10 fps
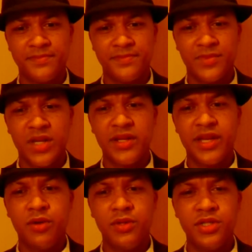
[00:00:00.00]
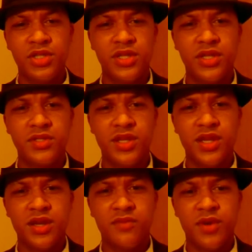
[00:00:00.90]
Kind of like how Alicia Keys
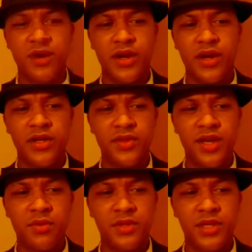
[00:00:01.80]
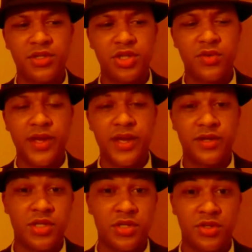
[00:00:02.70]
can't cover anything without showing how she can do